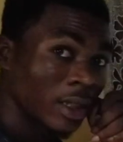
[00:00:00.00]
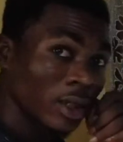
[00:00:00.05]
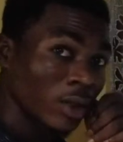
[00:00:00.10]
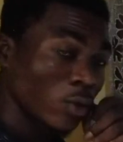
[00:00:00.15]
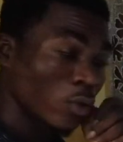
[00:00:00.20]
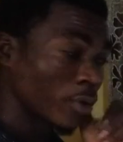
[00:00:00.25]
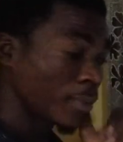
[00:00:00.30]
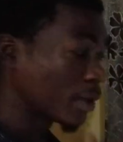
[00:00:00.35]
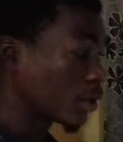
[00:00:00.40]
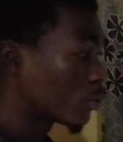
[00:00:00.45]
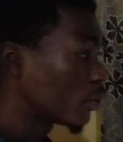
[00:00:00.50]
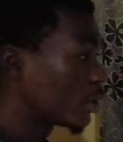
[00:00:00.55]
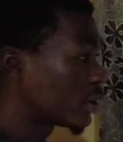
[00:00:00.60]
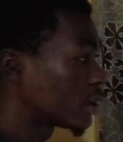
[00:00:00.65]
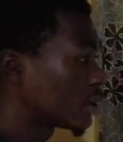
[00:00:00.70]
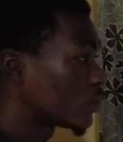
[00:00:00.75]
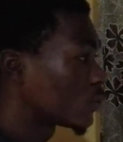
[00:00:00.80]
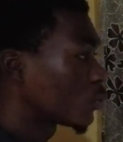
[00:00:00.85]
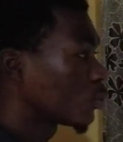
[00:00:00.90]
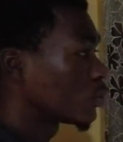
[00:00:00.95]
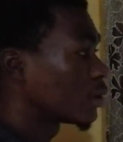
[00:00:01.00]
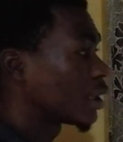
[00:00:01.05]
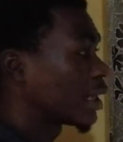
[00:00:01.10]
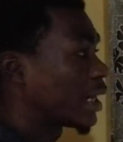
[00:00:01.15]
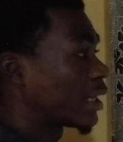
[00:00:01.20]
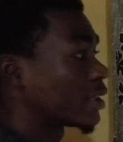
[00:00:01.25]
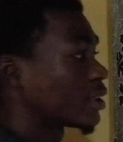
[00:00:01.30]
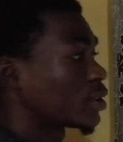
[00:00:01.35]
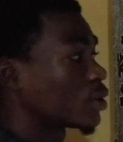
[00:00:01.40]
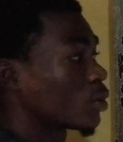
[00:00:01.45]
We'll be going into the
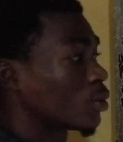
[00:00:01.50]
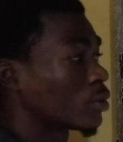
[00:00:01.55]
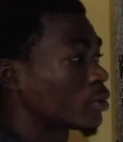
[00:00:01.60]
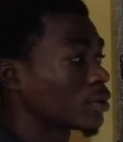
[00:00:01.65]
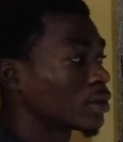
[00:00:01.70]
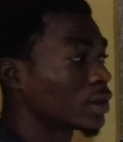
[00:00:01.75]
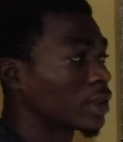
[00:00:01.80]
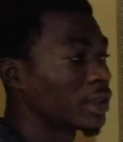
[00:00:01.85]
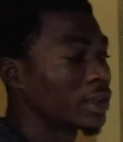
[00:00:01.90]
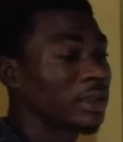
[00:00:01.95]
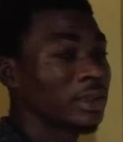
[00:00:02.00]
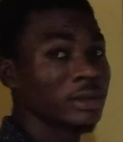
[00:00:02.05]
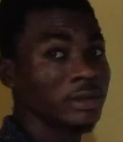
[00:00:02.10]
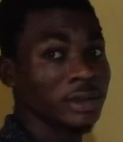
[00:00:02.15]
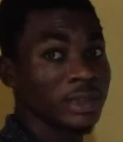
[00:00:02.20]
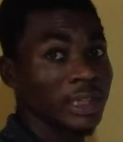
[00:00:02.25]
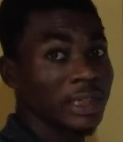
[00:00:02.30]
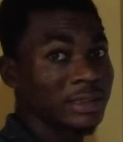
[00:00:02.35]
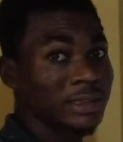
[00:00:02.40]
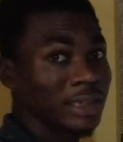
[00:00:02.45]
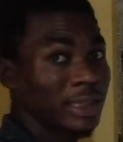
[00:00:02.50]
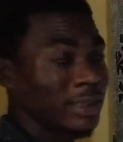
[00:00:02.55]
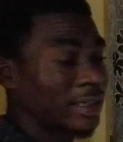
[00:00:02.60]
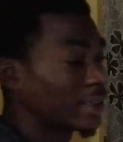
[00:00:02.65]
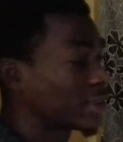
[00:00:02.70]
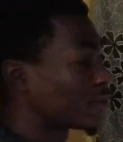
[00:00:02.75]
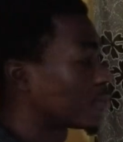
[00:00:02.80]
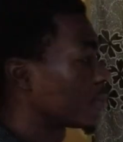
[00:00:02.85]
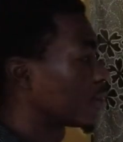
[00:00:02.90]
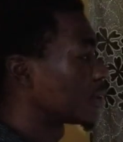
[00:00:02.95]
additions in
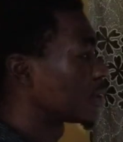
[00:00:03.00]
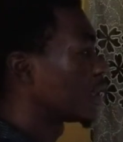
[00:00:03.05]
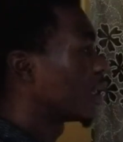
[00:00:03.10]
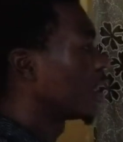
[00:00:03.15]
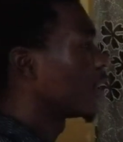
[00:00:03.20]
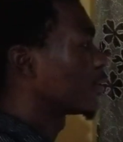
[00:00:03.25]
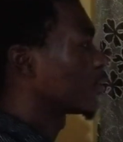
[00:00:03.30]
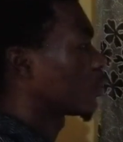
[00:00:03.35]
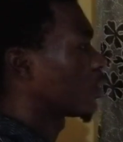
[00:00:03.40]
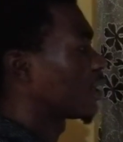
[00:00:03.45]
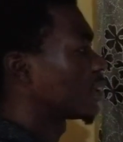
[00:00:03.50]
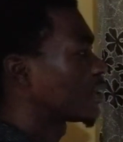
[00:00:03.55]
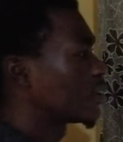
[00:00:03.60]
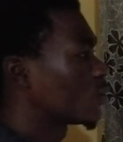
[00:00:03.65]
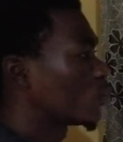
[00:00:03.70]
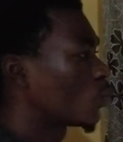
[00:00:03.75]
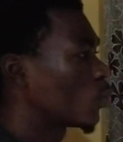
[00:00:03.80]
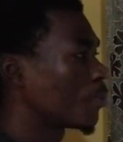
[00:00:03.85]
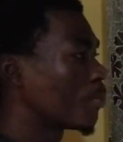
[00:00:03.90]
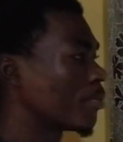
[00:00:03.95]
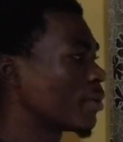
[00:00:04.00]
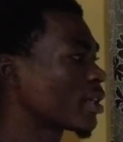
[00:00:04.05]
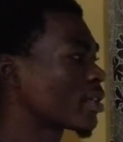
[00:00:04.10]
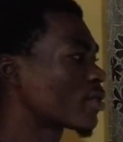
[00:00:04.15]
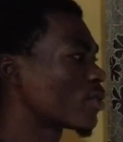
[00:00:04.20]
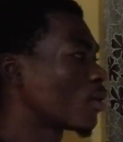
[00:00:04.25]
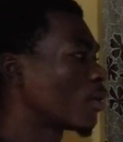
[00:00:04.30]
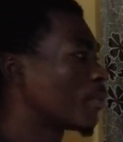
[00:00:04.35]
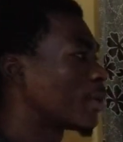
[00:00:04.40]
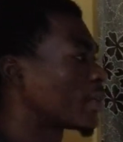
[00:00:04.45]
hexadecimals. So that is, we mix
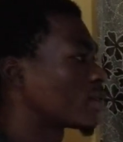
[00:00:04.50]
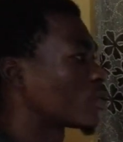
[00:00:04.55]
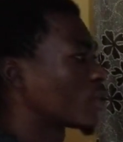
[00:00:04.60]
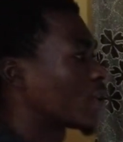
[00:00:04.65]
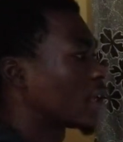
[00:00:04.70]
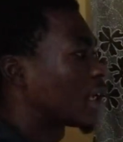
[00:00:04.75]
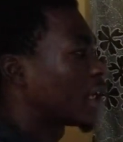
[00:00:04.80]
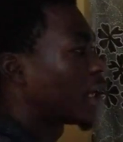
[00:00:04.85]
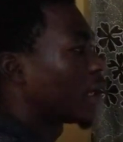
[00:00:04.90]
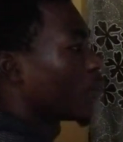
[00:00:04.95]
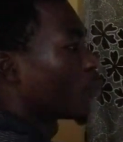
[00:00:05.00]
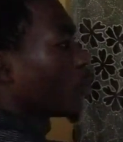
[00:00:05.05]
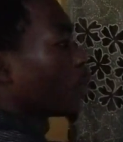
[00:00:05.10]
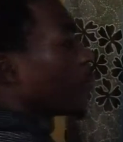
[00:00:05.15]
numbers together and we